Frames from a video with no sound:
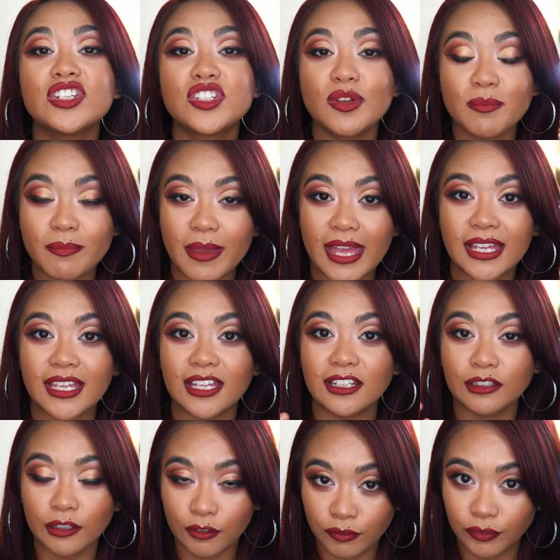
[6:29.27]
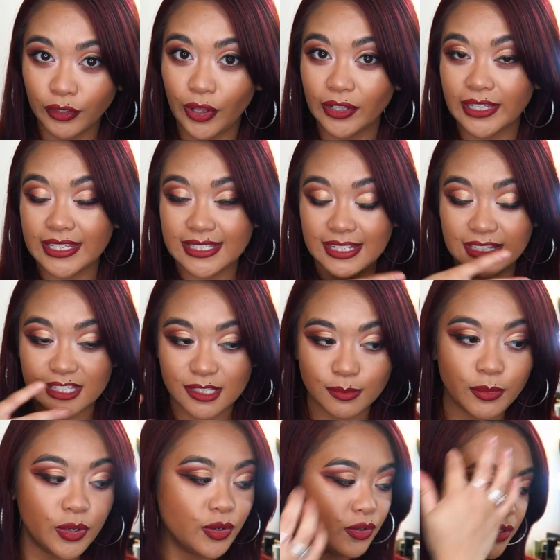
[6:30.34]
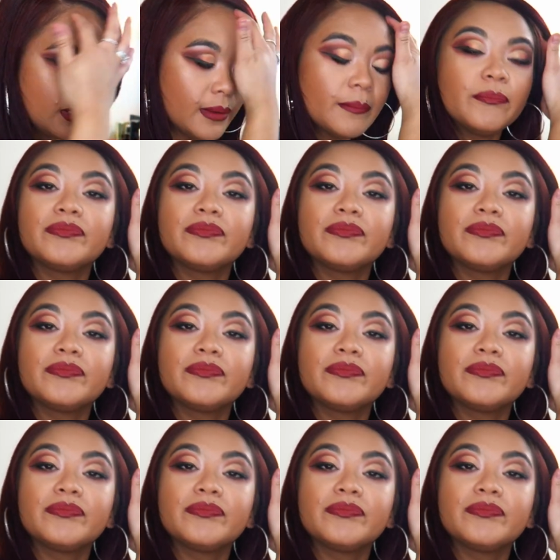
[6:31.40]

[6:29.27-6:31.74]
to make it look flawless and smooth.